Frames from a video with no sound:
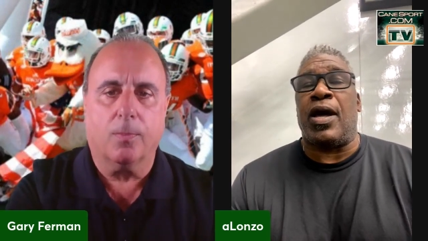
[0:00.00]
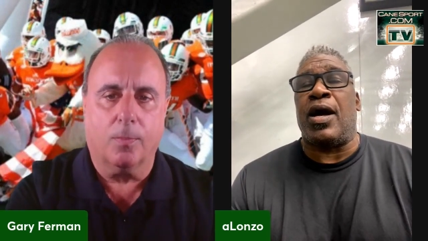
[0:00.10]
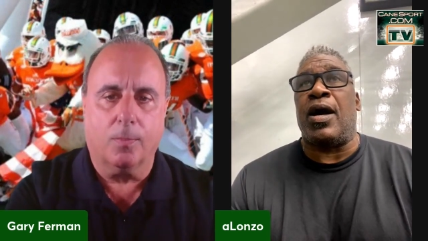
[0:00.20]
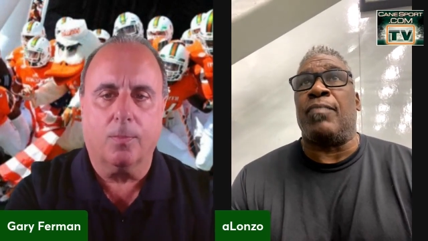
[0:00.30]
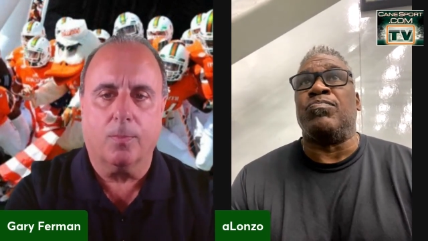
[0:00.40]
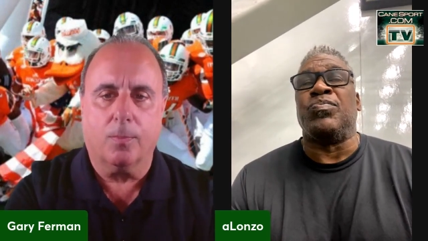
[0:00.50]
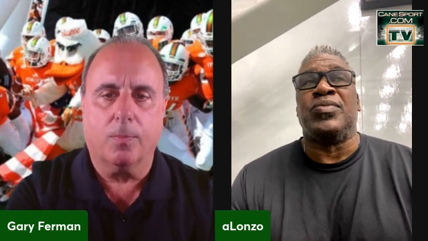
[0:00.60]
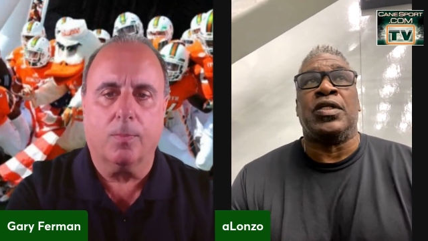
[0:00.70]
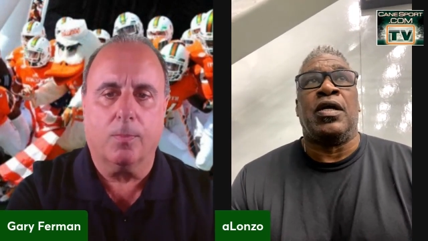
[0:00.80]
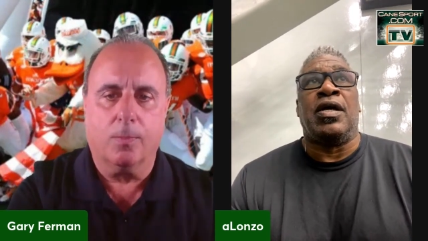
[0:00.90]
Speaker 1: Um,
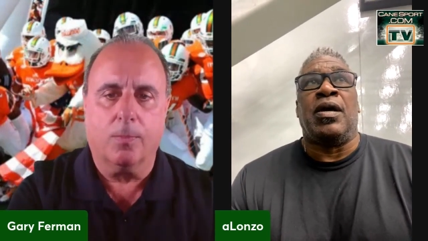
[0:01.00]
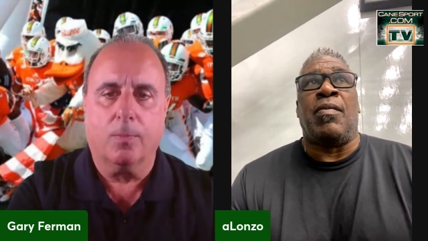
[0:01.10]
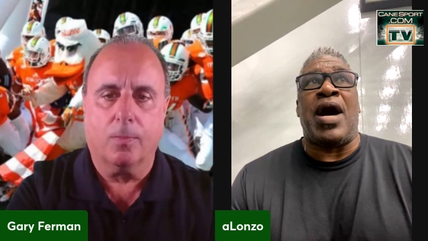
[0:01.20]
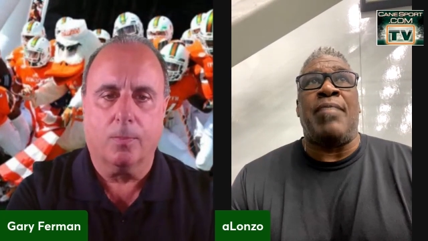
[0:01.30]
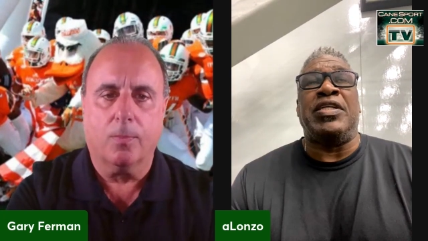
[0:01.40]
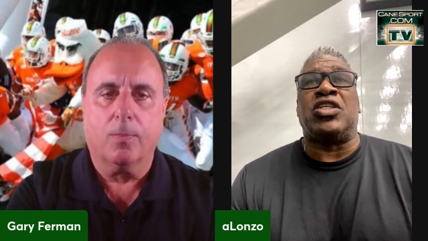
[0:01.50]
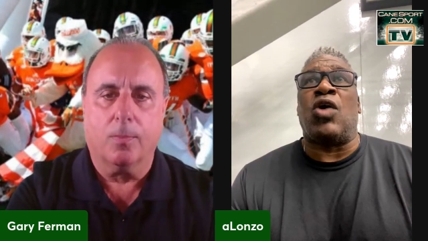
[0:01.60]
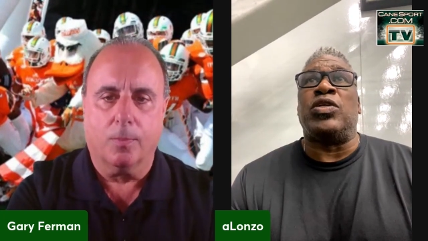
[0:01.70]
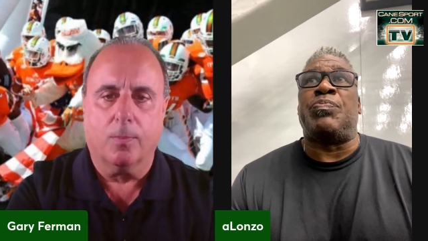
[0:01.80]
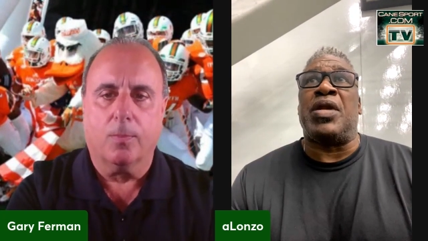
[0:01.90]
Miami's
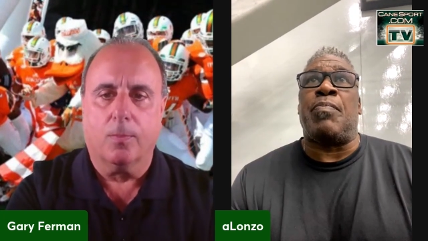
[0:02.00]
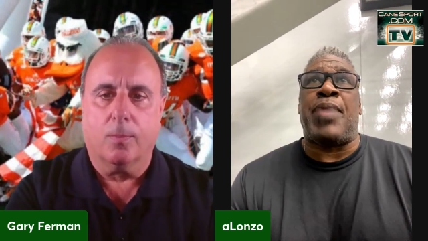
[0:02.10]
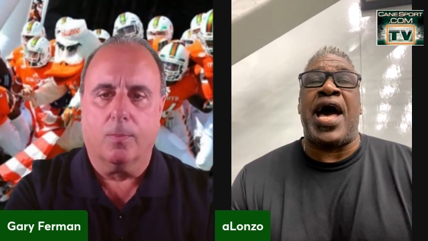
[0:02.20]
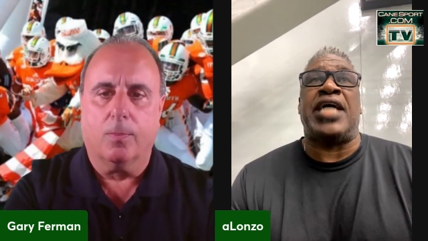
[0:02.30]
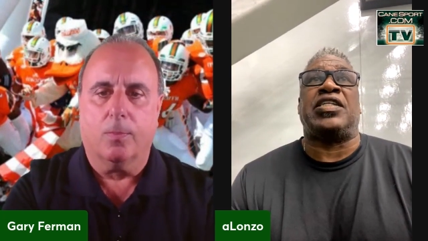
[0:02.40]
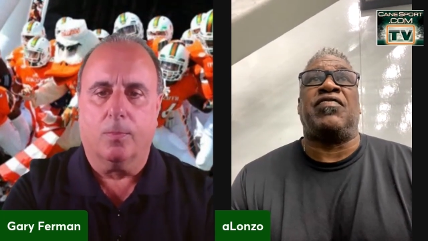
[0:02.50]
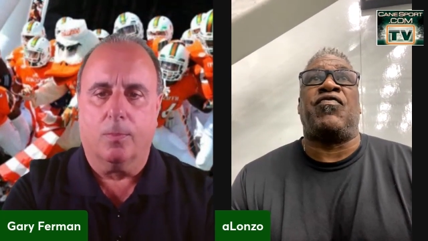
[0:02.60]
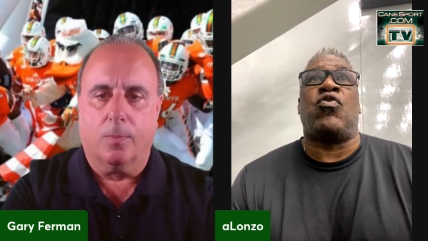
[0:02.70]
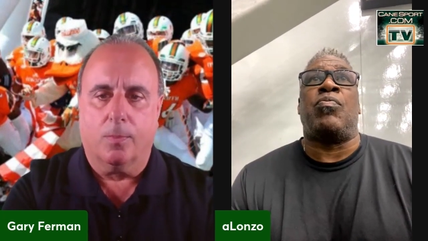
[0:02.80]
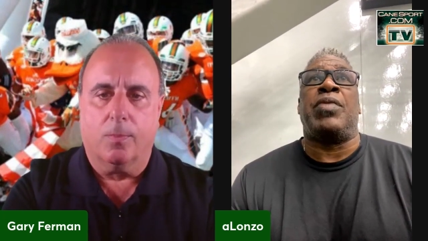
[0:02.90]
always been a passion
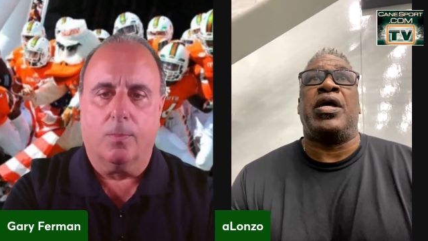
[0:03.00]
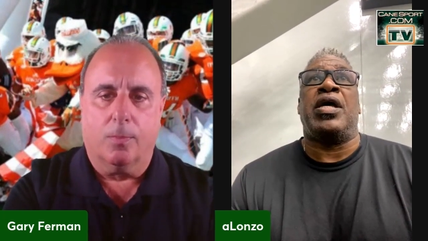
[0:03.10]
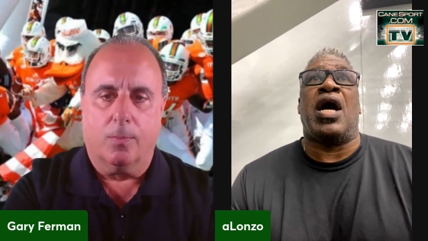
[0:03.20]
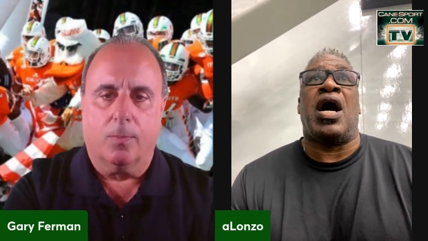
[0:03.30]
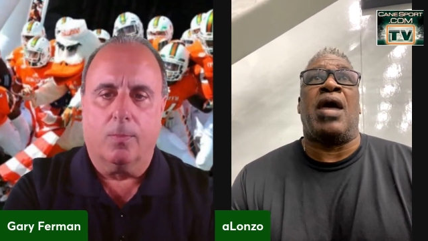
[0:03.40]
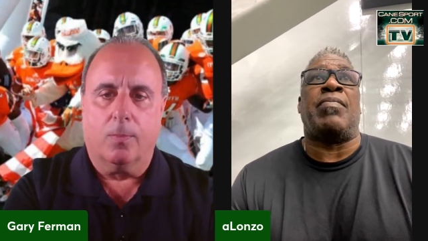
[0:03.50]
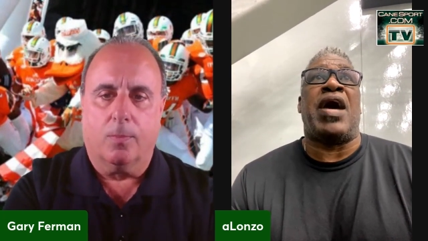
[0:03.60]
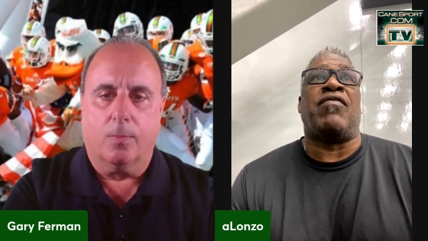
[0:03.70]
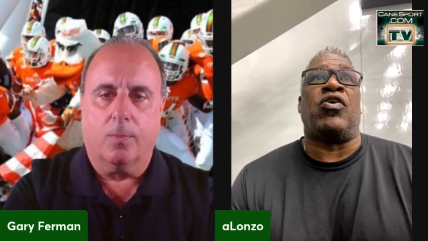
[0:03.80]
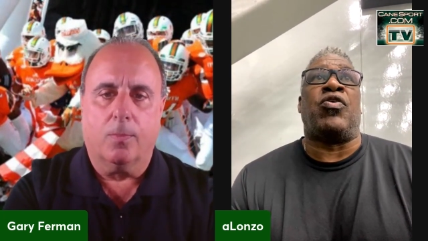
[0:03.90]
for me. Um, I
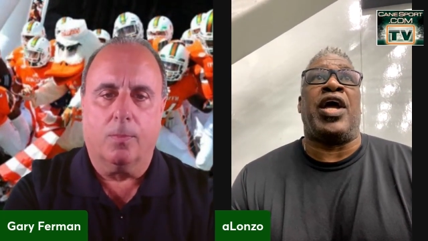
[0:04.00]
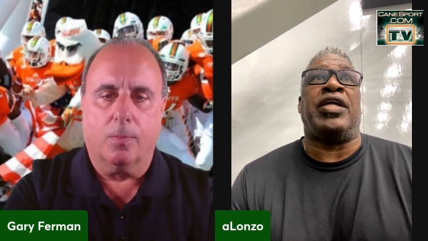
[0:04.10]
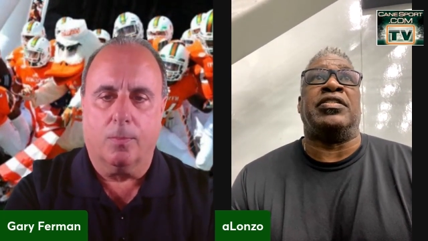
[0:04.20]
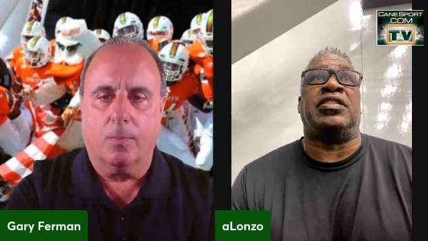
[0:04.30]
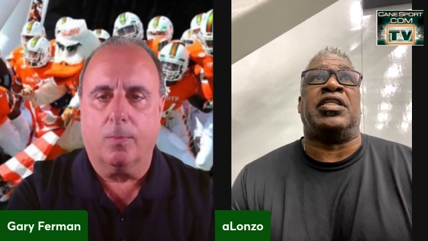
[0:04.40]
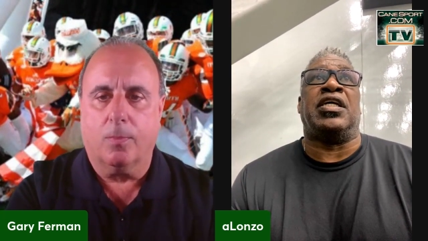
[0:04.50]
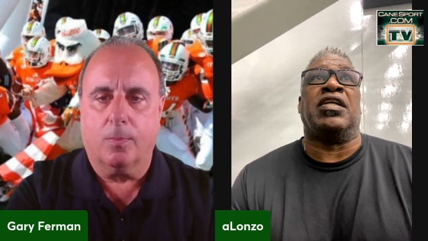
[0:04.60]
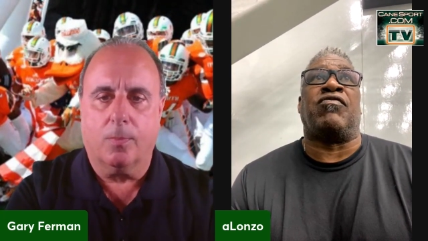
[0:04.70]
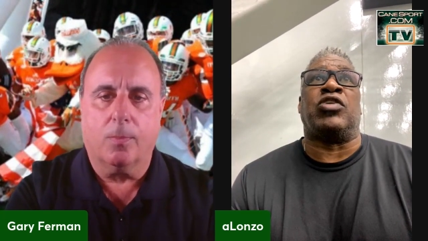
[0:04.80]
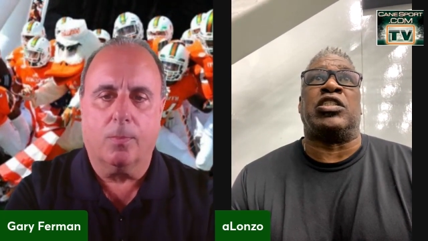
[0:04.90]
have a great deal
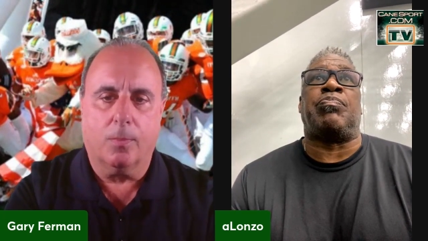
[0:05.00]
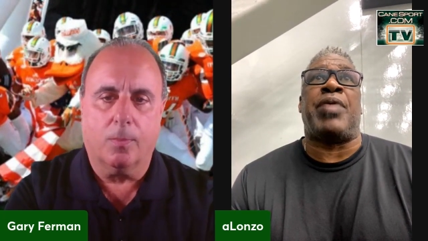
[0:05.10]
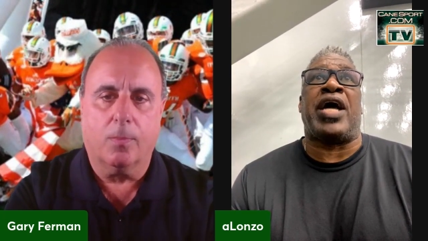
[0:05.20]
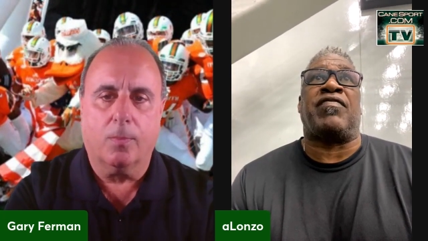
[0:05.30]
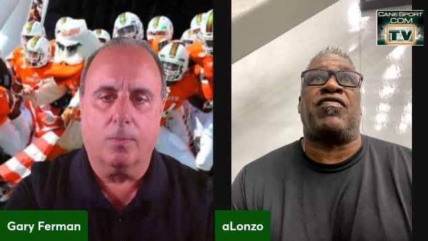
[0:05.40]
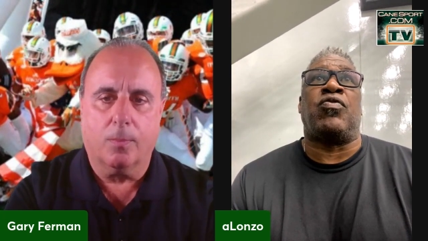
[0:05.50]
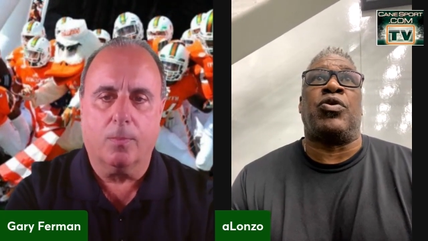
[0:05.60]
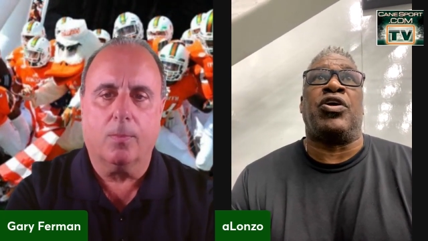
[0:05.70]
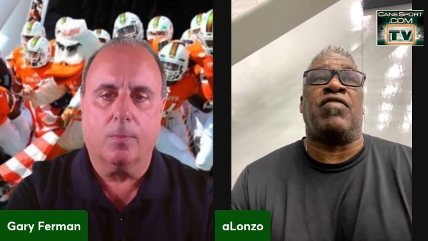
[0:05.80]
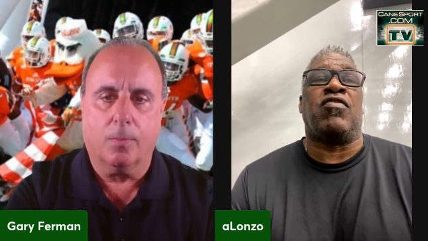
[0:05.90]
of respect for
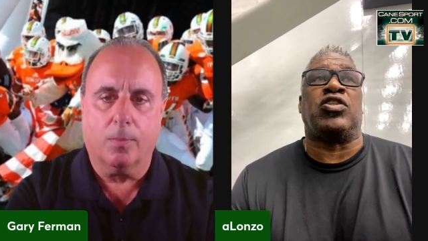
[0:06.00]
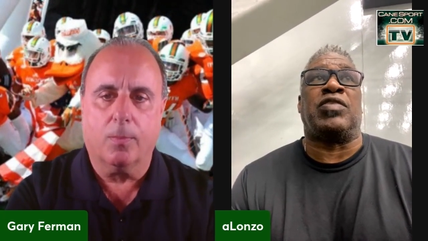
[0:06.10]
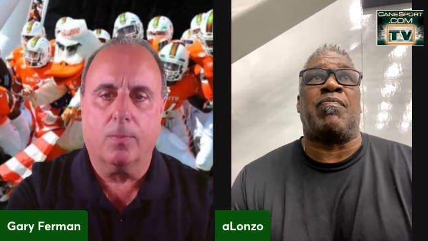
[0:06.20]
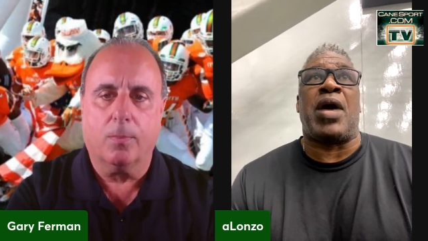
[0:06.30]
the University of